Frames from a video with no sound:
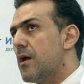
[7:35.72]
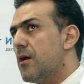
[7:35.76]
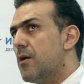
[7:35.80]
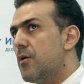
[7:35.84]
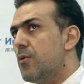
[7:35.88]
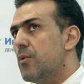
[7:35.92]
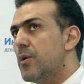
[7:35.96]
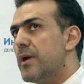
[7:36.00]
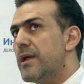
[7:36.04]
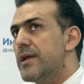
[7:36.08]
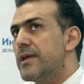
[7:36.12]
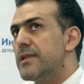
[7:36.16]

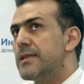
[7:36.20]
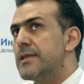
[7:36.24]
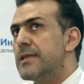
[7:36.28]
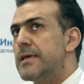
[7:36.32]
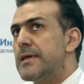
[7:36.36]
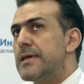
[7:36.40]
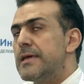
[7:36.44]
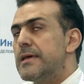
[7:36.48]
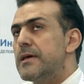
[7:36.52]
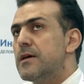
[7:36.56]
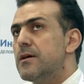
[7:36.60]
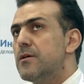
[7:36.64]
when
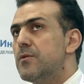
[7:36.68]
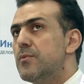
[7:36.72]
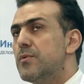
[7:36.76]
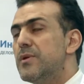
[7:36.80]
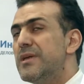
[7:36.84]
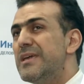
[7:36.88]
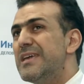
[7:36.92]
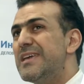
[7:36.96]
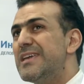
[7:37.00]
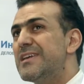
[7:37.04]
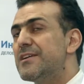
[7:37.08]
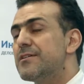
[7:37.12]

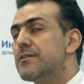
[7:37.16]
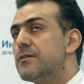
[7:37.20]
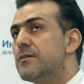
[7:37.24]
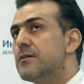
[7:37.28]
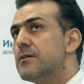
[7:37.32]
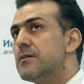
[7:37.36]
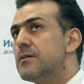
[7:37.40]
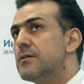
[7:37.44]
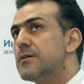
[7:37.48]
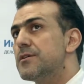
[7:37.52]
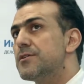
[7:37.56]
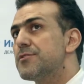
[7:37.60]
we
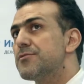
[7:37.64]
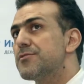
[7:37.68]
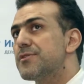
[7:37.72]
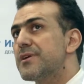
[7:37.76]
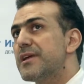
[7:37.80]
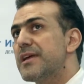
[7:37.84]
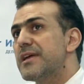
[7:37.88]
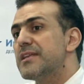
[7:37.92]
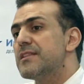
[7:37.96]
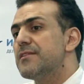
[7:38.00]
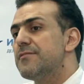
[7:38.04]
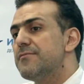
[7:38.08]

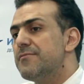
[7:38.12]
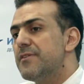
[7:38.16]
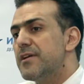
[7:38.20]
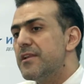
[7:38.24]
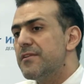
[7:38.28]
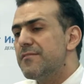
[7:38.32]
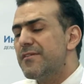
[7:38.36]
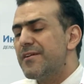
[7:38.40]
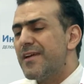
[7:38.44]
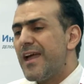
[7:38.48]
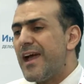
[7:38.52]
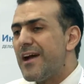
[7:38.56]

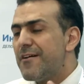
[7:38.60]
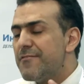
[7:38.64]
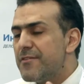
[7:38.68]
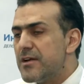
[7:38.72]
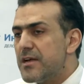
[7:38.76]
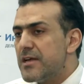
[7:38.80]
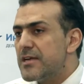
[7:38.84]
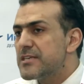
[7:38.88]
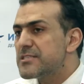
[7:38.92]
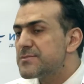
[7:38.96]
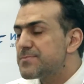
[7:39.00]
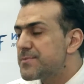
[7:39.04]
have
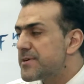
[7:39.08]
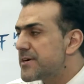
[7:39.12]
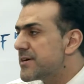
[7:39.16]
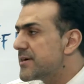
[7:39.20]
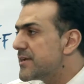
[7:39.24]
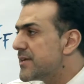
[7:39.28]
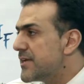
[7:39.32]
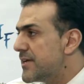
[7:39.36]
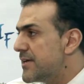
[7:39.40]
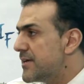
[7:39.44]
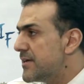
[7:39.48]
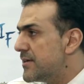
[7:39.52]

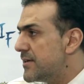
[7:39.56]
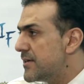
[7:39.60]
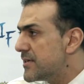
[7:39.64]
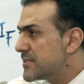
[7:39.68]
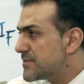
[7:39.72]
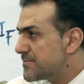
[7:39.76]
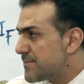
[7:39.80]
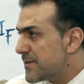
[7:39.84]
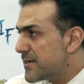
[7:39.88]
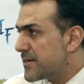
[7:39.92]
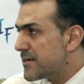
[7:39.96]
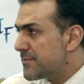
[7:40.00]

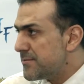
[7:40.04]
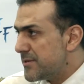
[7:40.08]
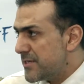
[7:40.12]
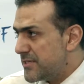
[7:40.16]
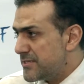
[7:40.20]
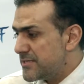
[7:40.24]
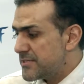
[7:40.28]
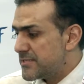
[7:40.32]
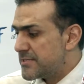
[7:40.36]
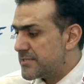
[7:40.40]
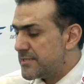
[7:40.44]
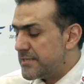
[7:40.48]

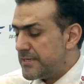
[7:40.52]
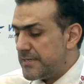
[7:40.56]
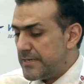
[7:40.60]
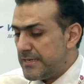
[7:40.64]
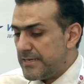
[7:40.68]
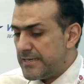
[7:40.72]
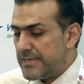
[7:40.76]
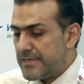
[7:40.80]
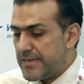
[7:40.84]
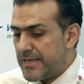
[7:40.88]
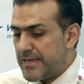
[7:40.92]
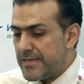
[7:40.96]
experiments
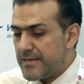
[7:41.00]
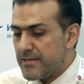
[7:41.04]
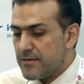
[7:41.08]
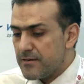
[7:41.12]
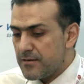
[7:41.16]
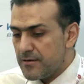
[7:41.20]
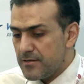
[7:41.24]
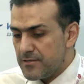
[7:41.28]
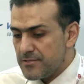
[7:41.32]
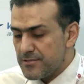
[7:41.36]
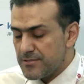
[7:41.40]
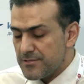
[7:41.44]
in any
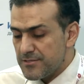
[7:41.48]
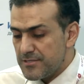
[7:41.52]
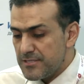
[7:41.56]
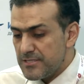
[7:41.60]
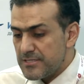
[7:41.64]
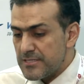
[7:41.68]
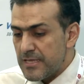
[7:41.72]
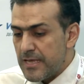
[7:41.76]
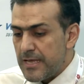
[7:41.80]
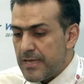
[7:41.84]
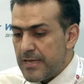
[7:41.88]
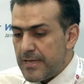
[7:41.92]

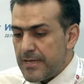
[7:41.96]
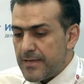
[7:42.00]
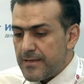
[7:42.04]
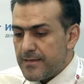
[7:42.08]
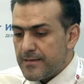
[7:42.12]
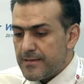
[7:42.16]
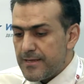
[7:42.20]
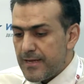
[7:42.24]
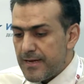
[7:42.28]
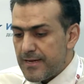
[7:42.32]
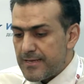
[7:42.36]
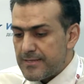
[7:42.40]
countries,
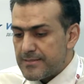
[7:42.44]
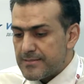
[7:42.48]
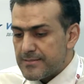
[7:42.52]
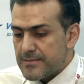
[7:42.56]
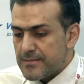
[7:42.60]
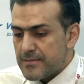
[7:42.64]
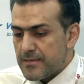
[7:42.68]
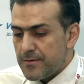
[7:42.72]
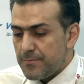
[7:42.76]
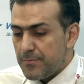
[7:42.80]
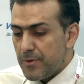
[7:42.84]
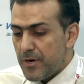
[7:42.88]

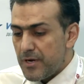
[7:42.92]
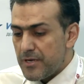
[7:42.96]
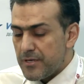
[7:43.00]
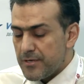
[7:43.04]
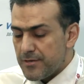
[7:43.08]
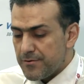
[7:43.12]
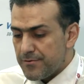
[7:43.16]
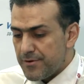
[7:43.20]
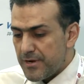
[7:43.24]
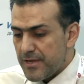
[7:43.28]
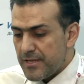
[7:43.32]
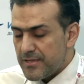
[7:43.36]
that by
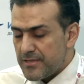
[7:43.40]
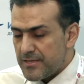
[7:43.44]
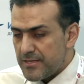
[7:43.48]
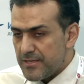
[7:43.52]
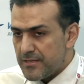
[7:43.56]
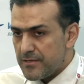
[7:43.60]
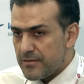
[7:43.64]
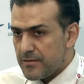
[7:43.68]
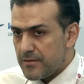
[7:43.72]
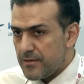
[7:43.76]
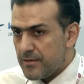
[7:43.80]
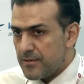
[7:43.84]

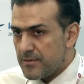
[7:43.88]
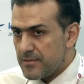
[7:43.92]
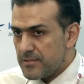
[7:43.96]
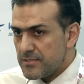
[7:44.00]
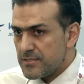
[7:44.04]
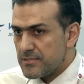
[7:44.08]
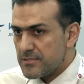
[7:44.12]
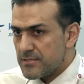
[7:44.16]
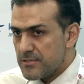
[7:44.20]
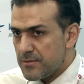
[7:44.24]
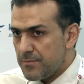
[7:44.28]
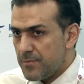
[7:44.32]
creating
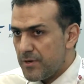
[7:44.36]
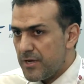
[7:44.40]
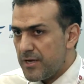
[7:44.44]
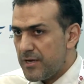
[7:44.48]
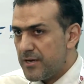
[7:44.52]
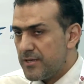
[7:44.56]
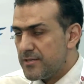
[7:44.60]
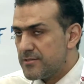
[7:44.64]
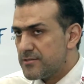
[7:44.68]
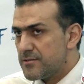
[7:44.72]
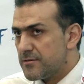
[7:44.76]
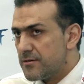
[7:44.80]
this
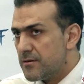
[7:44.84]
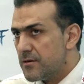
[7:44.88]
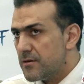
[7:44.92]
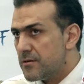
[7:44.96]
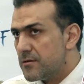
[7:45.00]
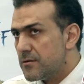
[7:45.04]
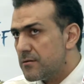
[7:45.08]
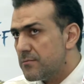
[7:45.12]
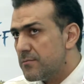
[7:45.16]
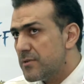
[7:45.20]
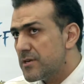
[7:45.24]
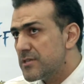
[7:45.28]

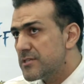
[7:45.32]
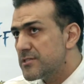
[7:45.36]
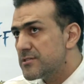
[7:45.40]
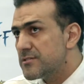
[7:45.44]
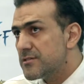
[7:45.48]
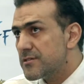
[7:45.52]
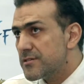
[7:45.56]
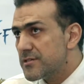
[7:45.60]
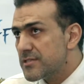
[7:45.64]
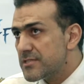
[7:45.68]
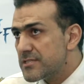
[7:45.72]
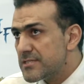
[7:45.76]
bilateral
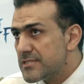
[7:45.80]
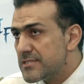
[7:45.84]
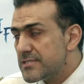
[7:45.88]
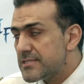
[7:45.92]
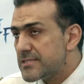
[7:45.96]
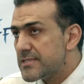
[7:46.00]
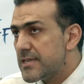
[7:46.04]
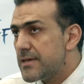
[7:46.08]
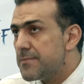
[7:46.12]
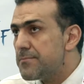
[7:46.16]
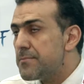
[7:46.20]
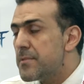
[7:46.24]
monetary
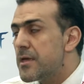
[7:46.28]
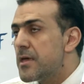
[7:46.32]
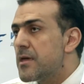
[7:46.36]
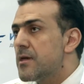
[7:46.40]
system